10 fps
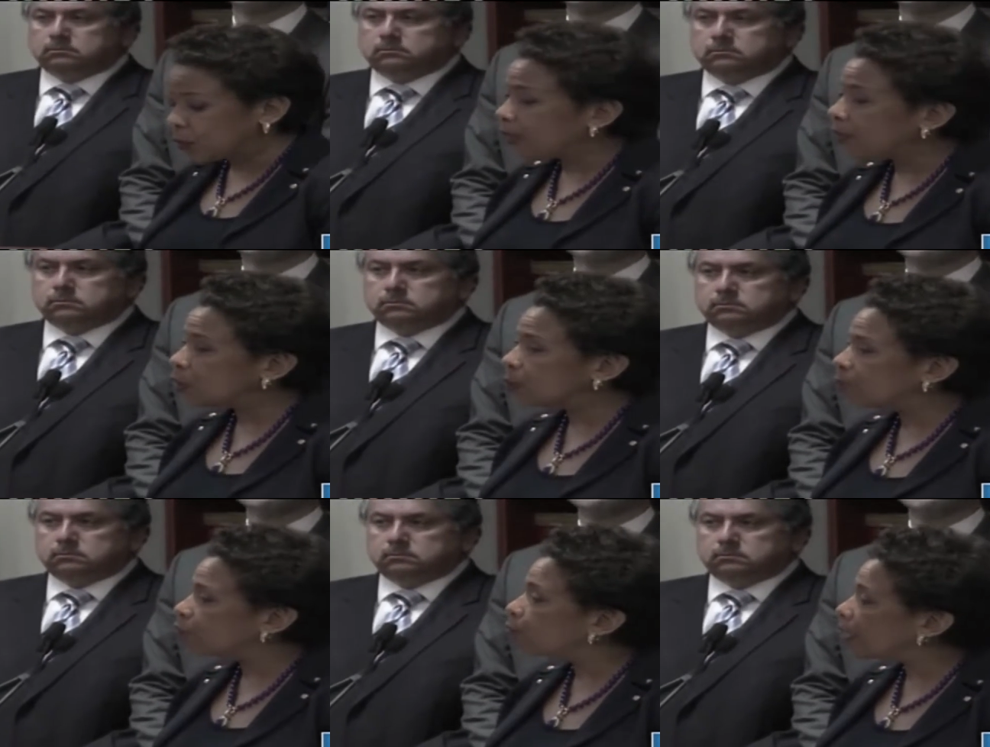
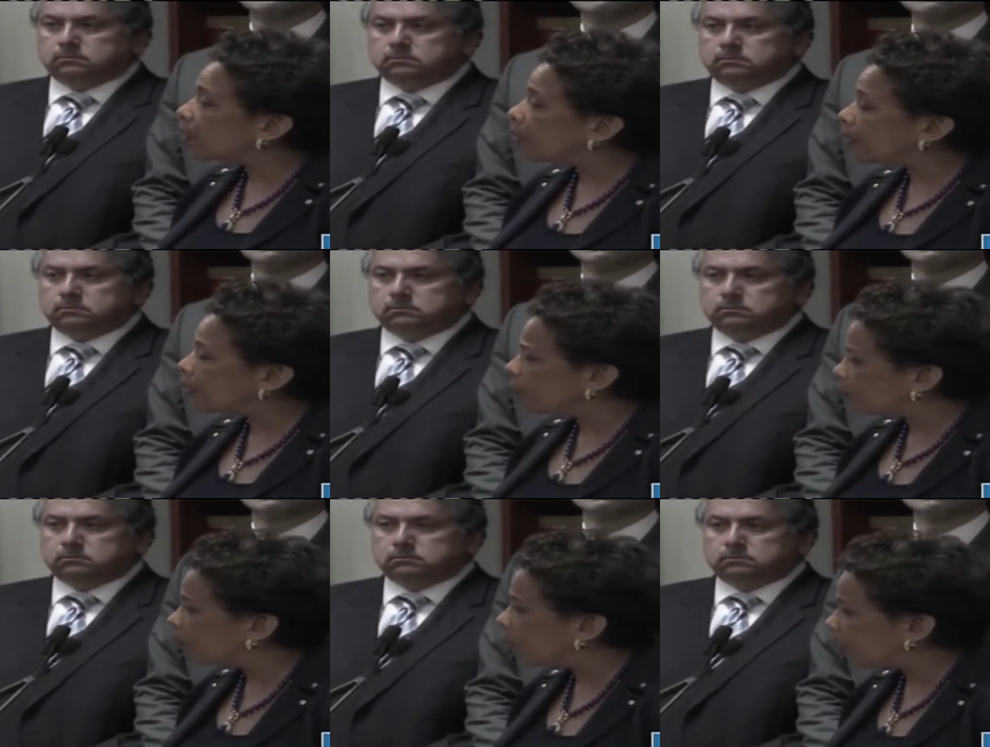Speaker 1: responsible for regulating and
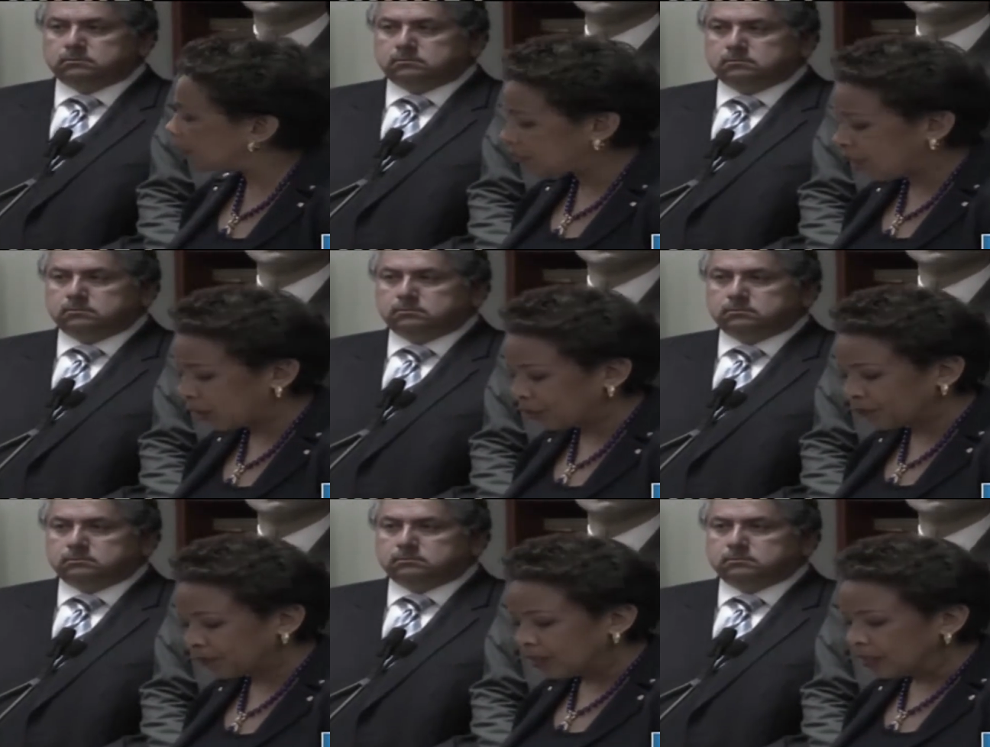promoting soccer,
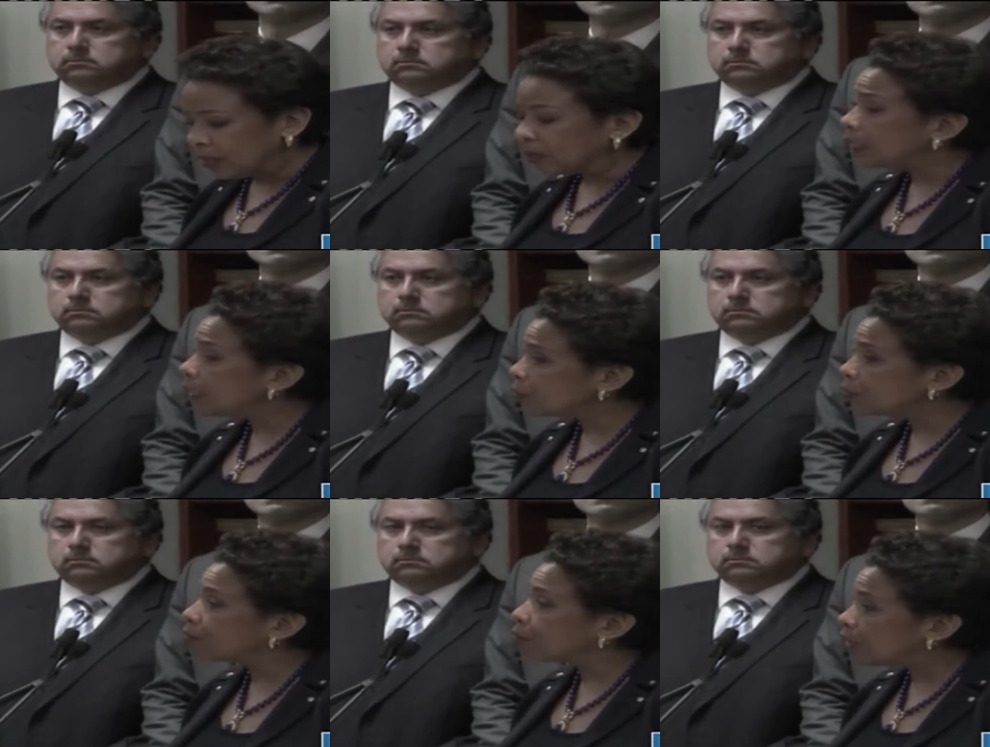
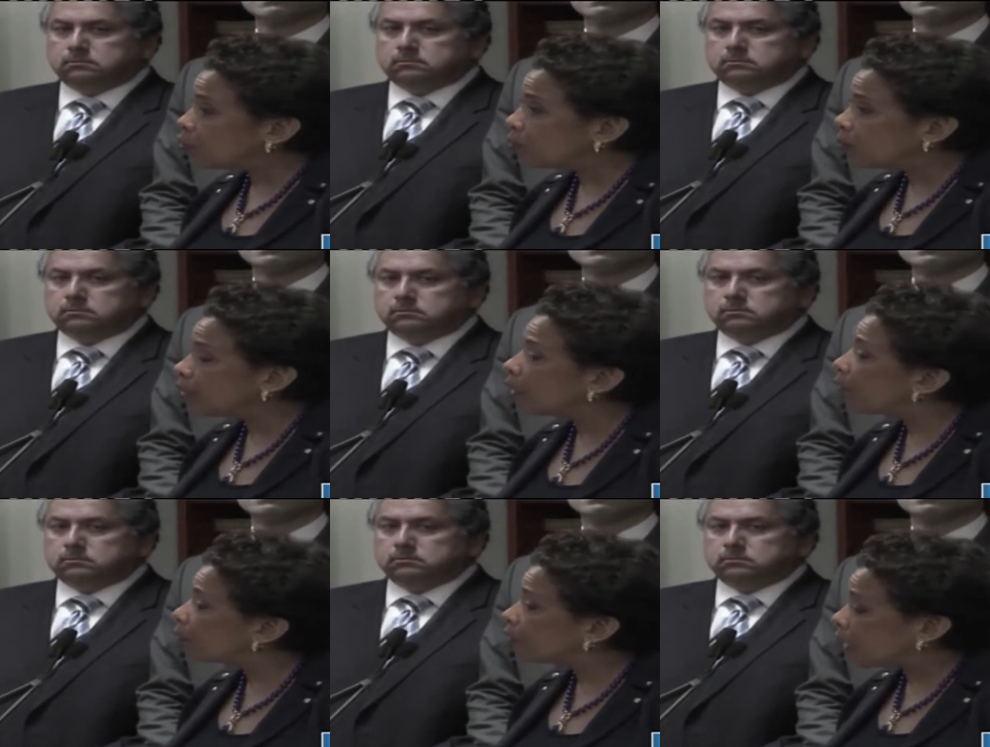leaders of regional and
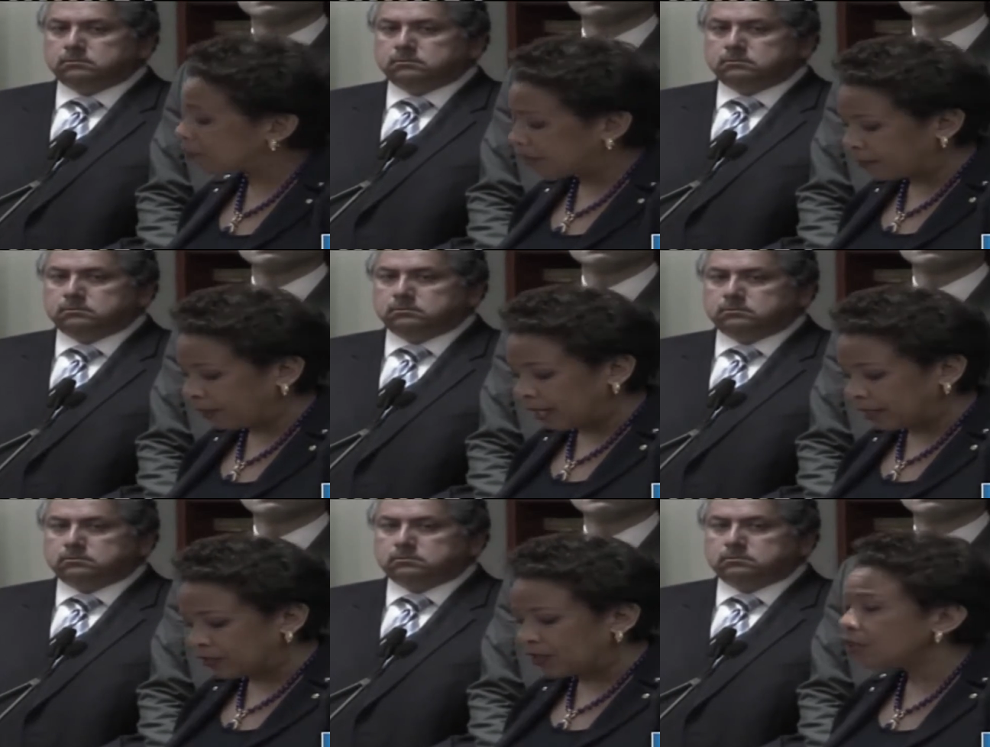other governing
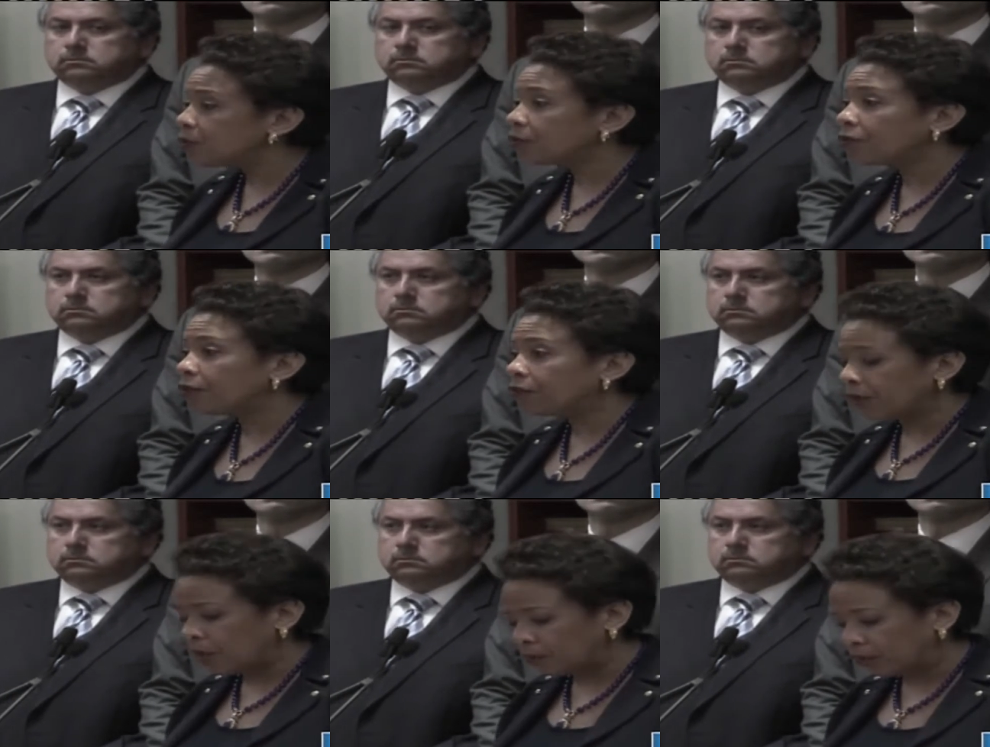bodies under the
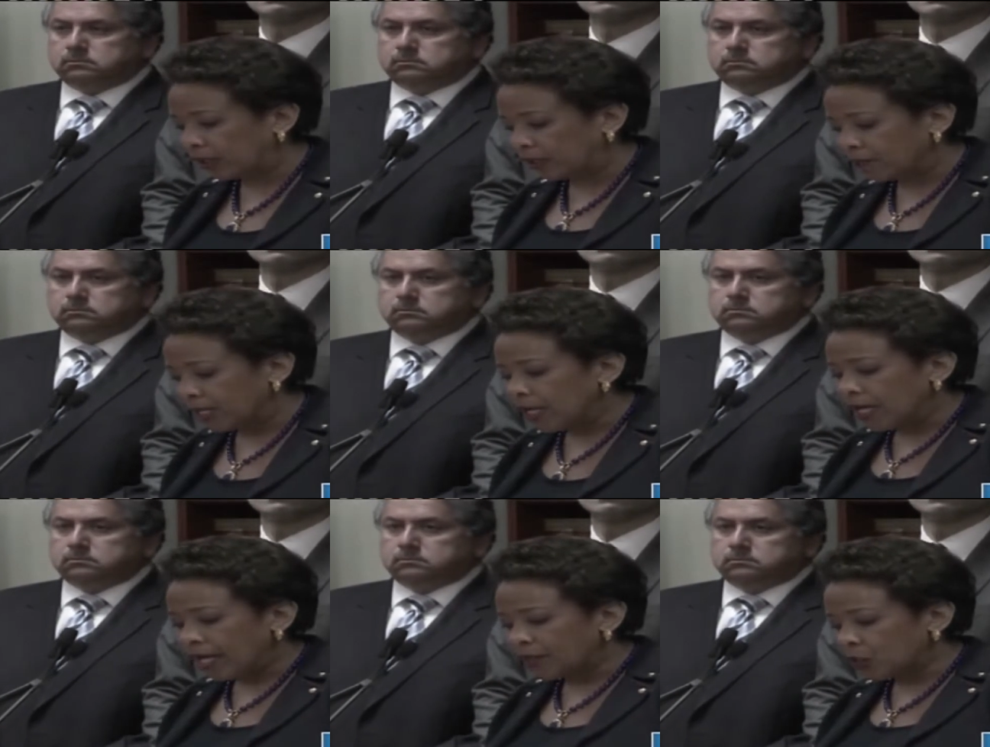FIFA umbrella,
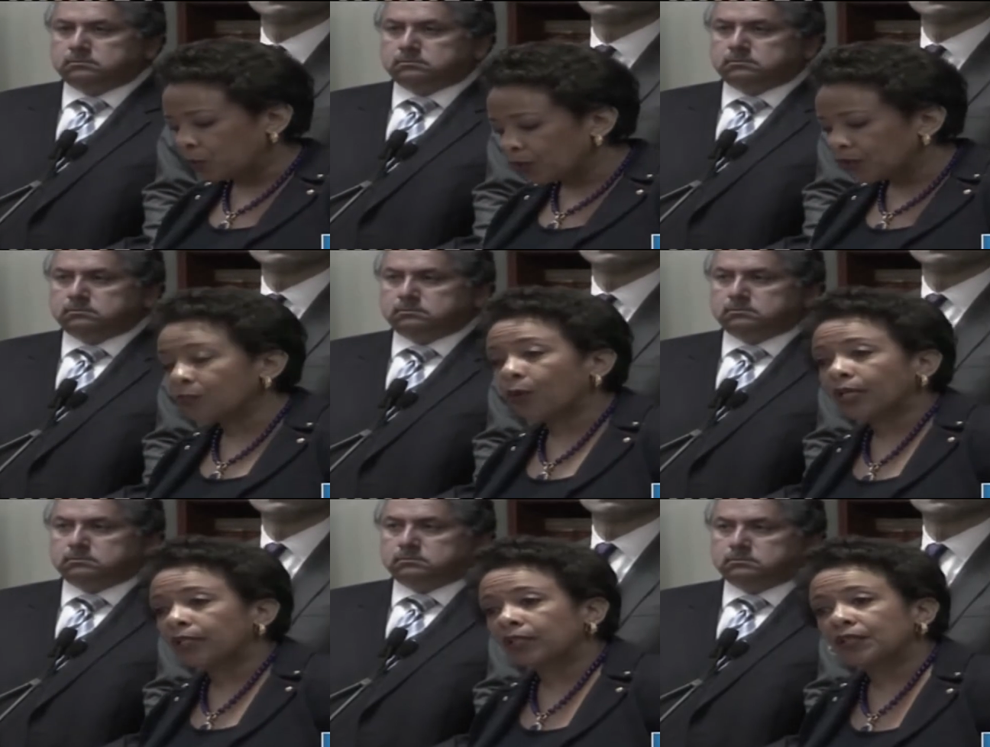and sports
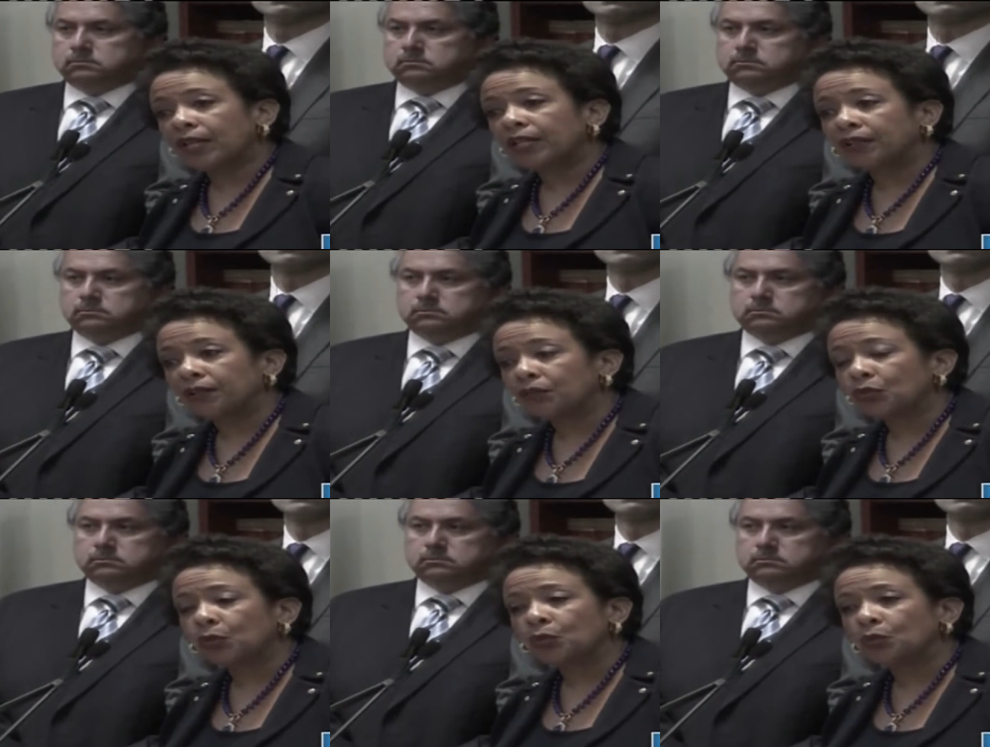marketing
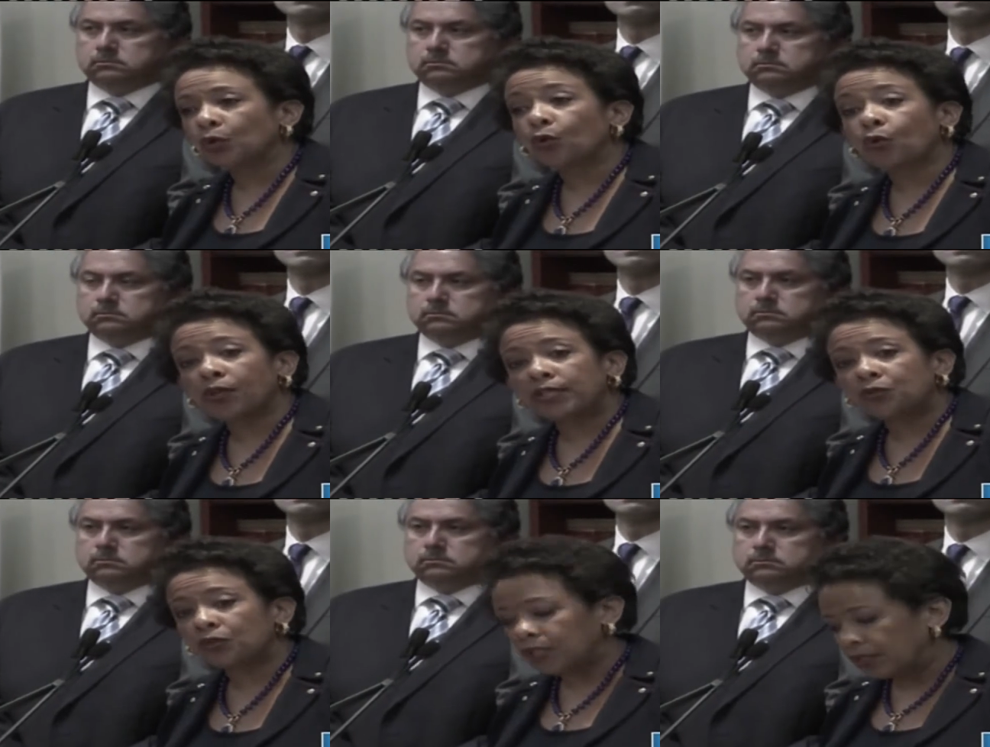executives who,
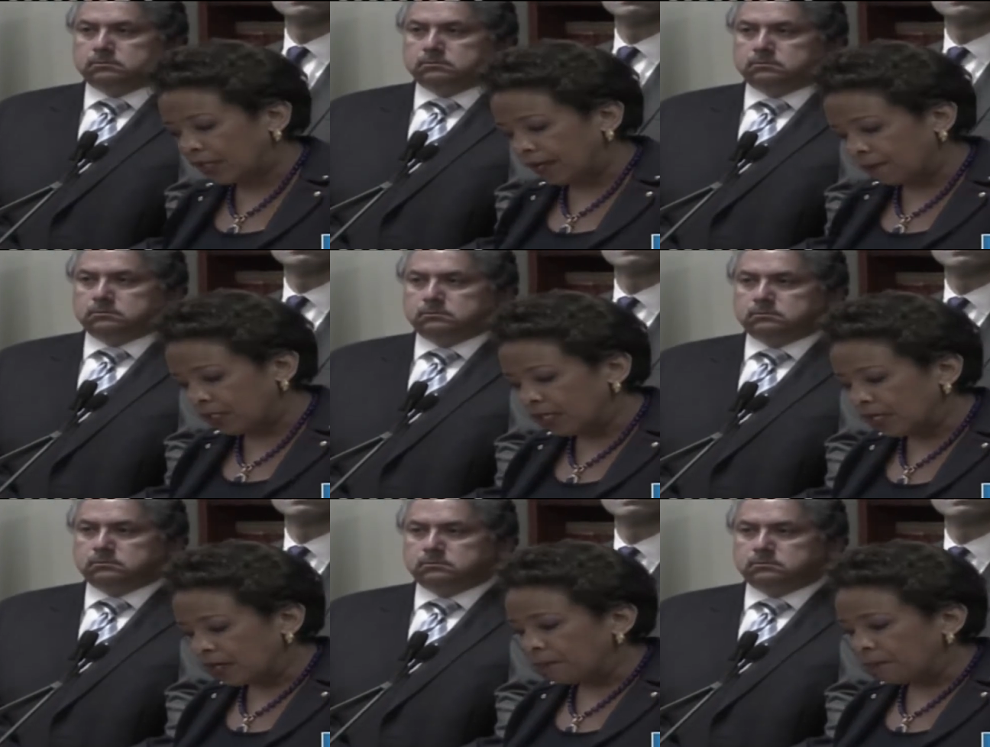according to the indictment,